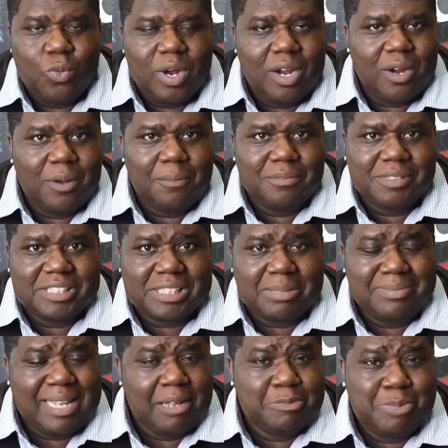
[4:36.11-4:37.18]
where
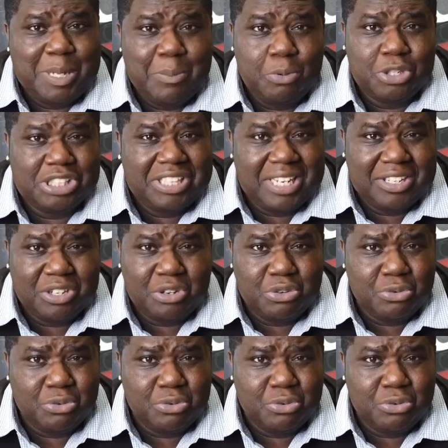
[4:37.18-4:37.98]
sometimes people just need to